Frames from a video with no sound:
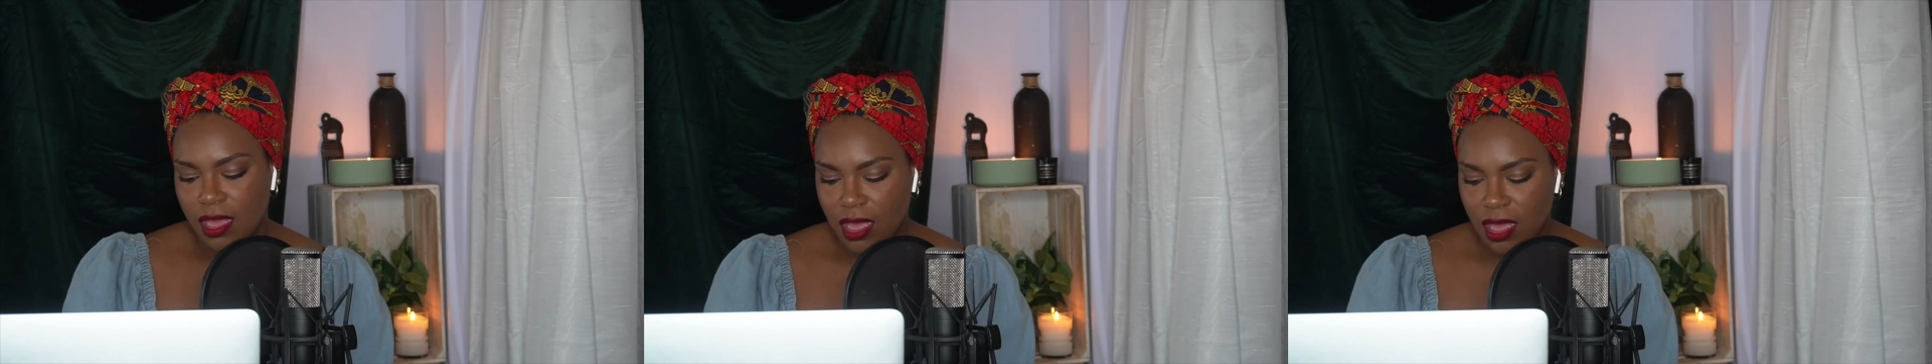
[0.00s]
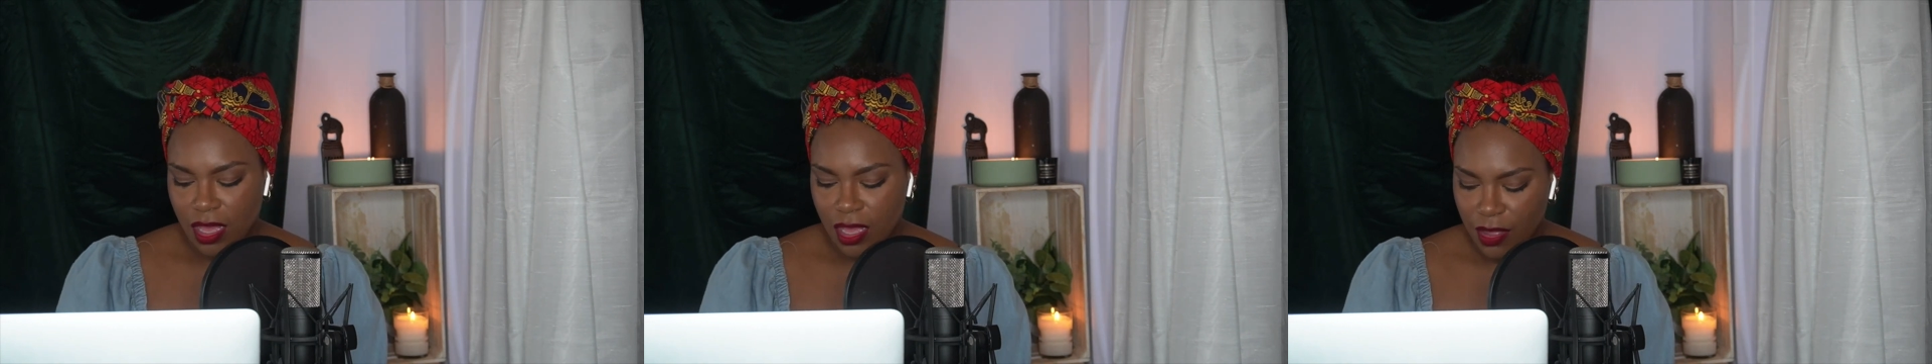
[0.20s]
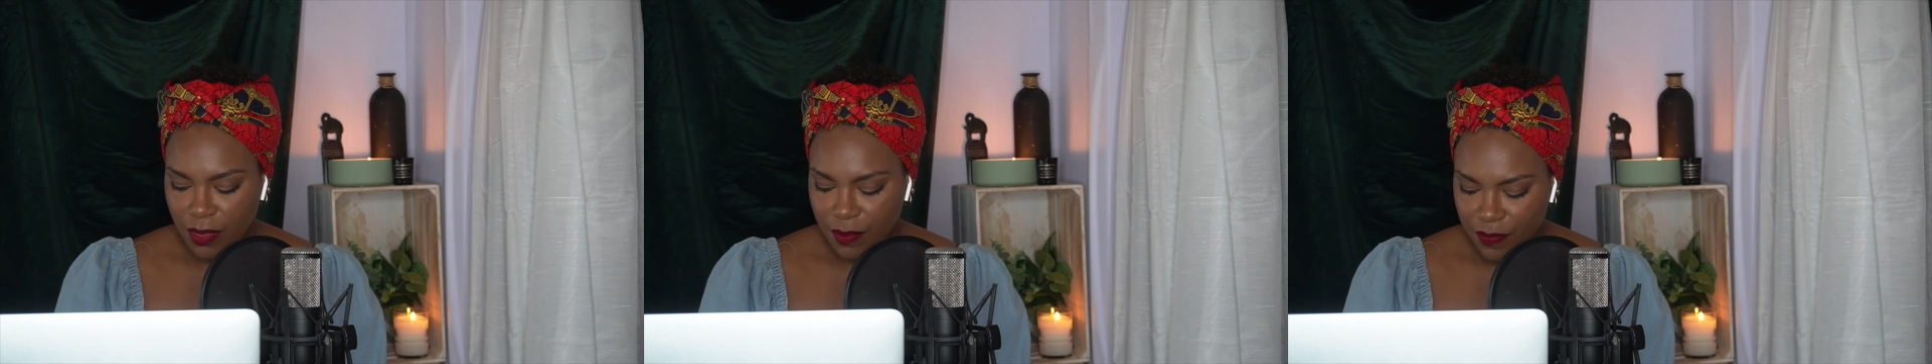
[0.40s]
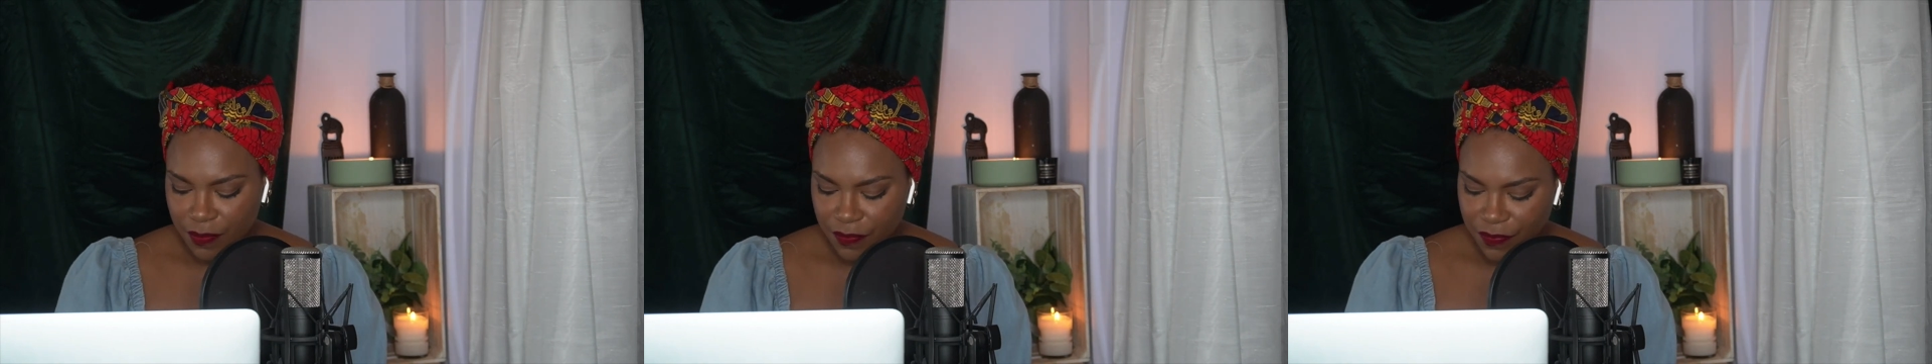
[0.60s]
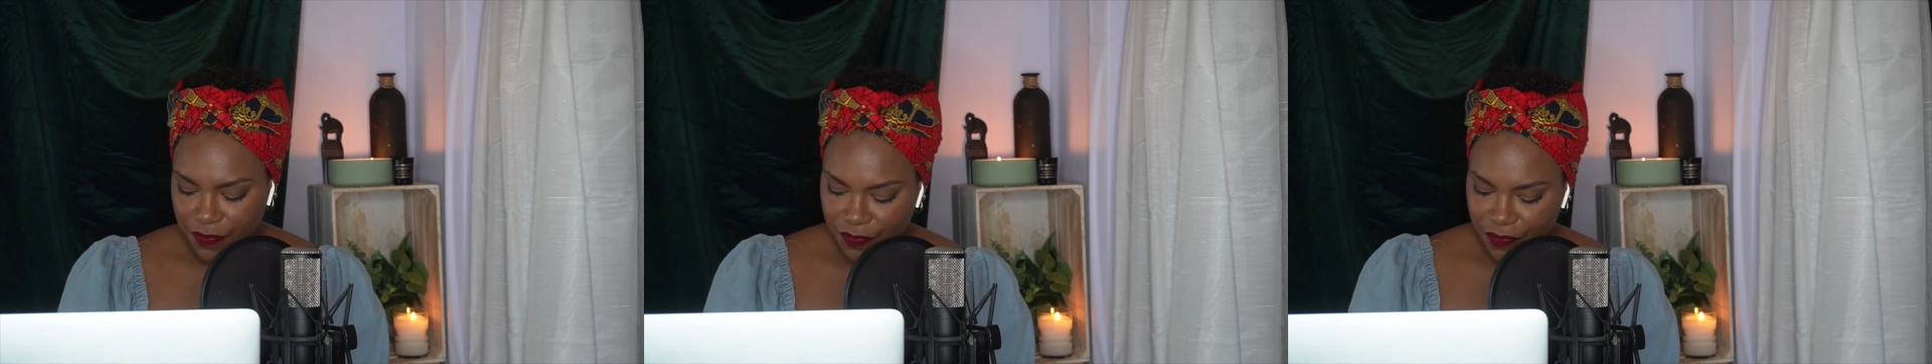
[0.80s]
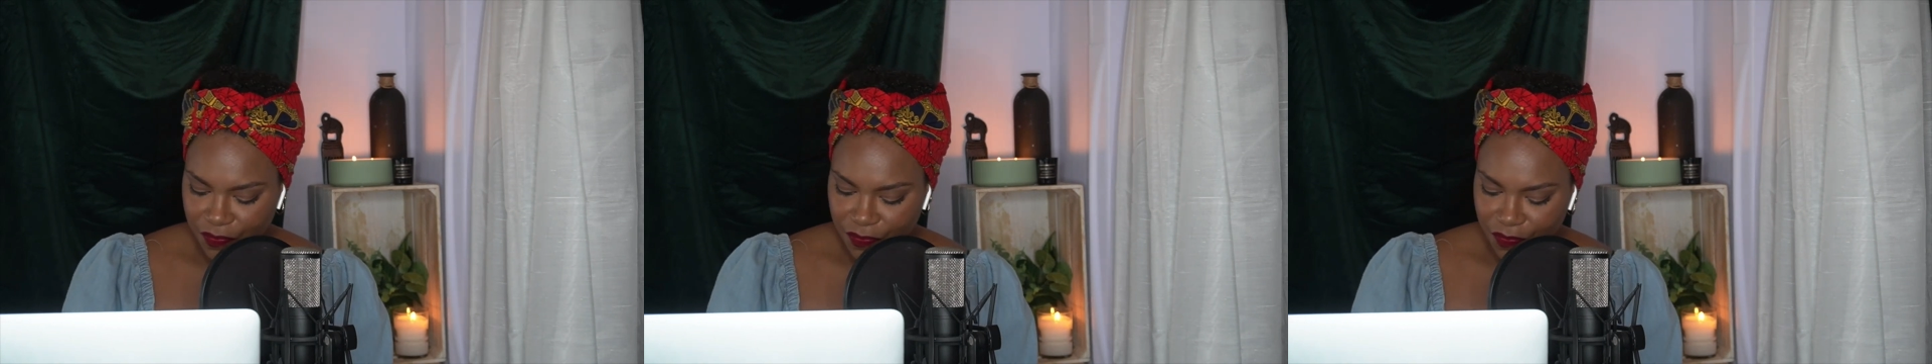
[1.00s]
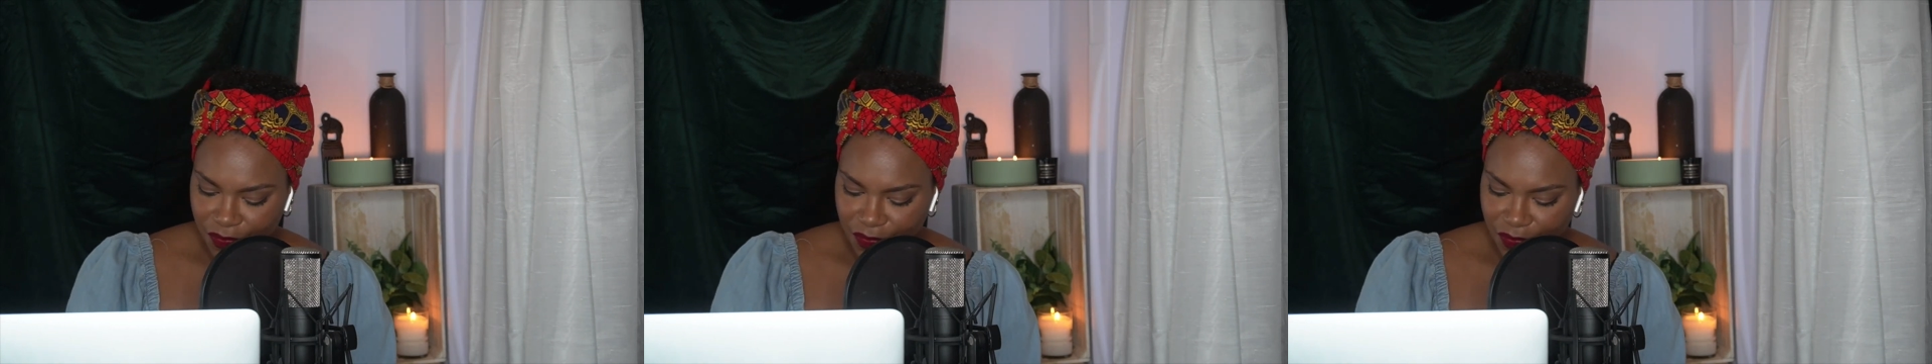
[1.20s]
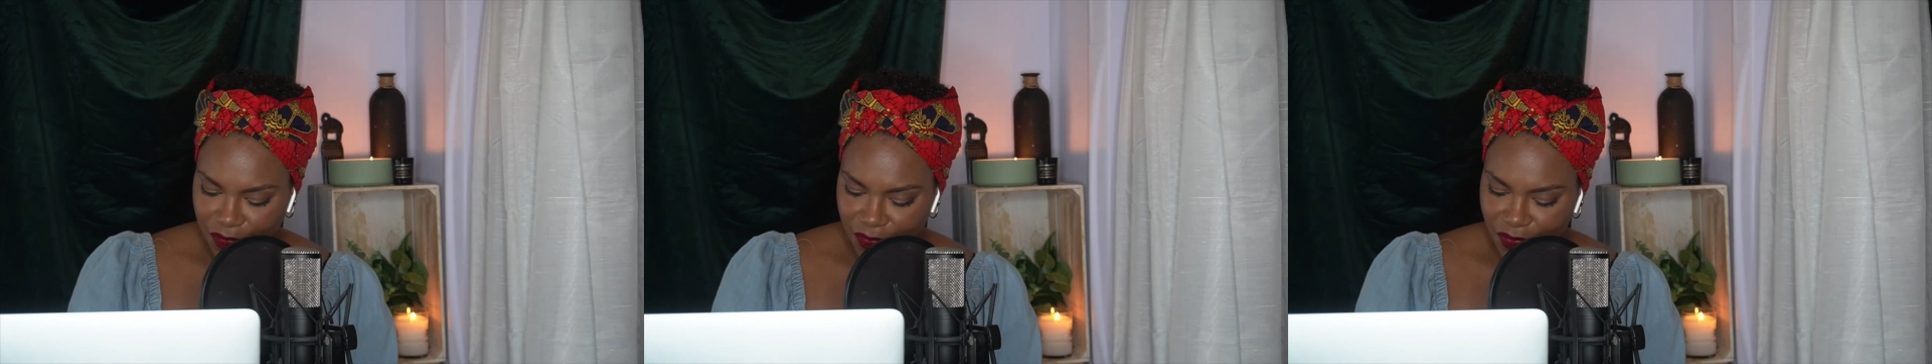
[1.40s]

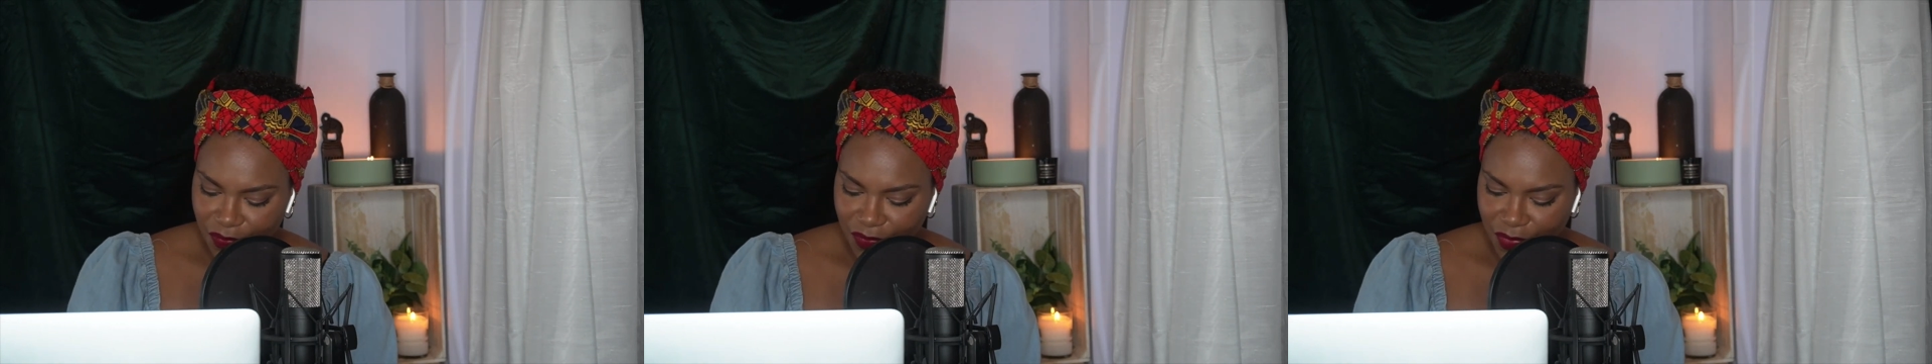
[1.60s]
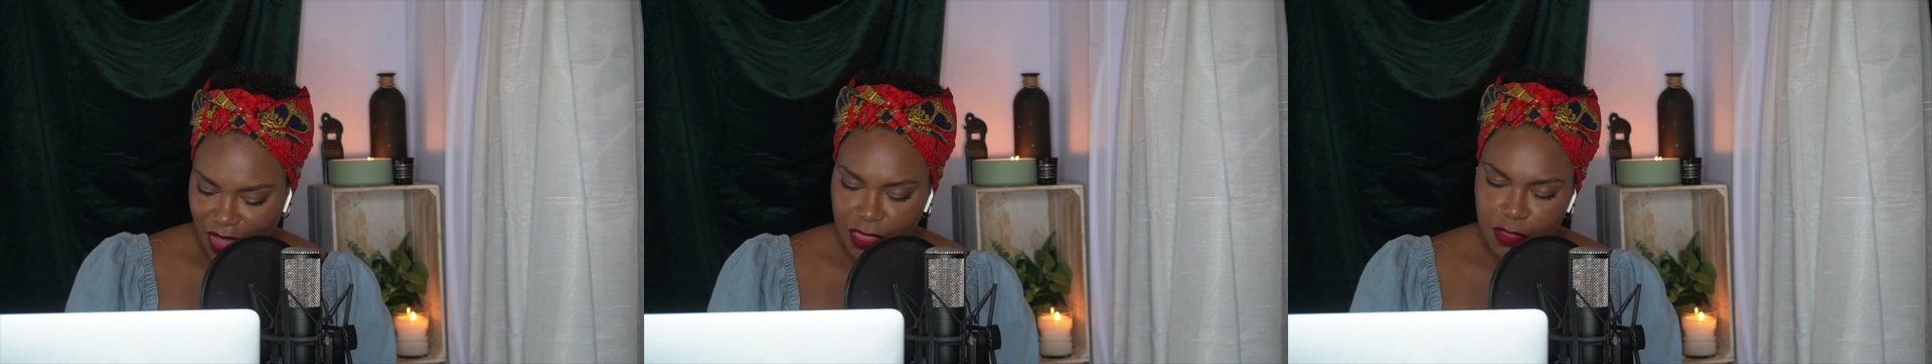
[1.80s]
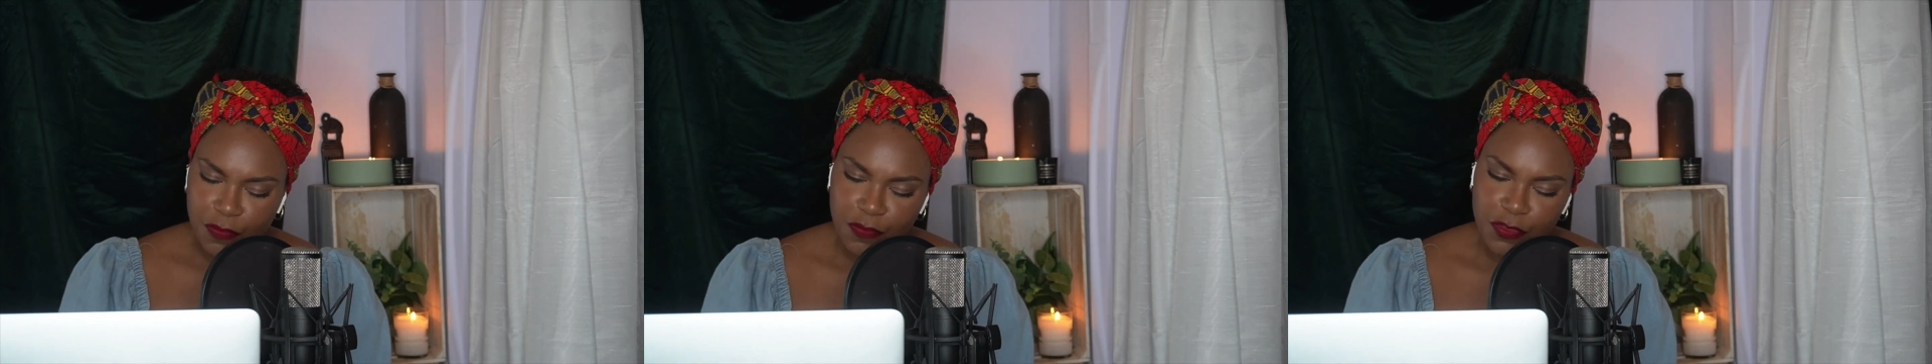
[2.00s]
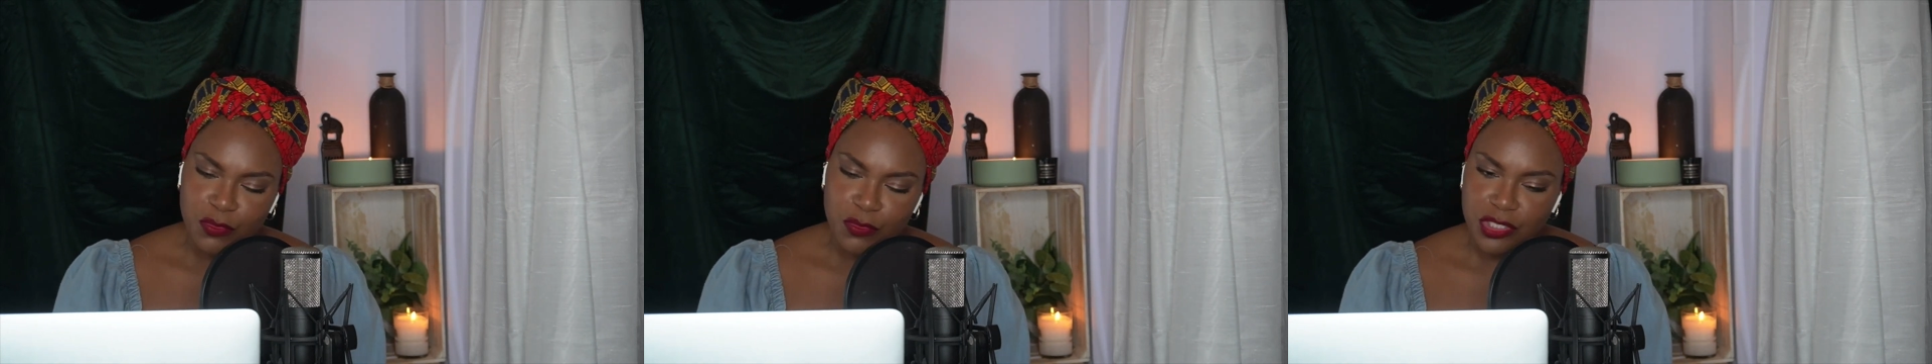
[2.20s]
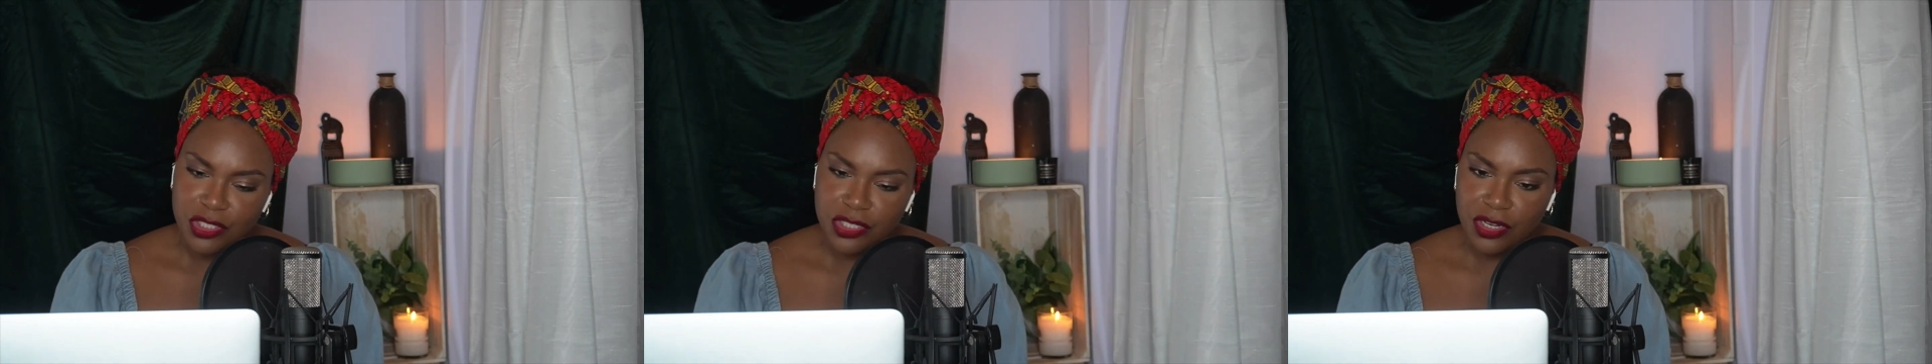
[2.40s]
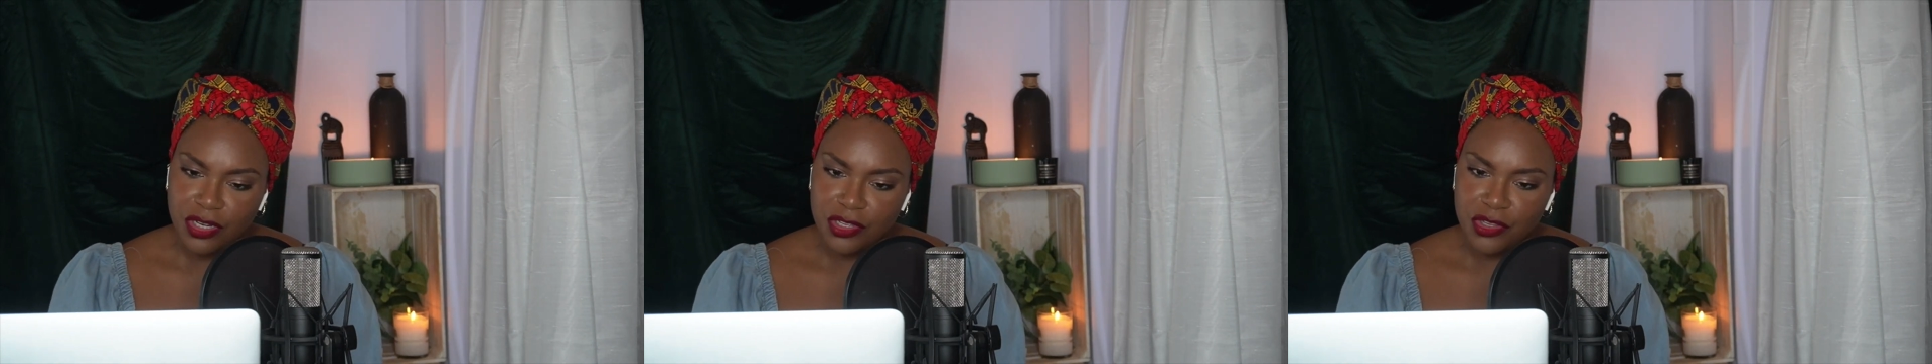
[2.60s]
In the future,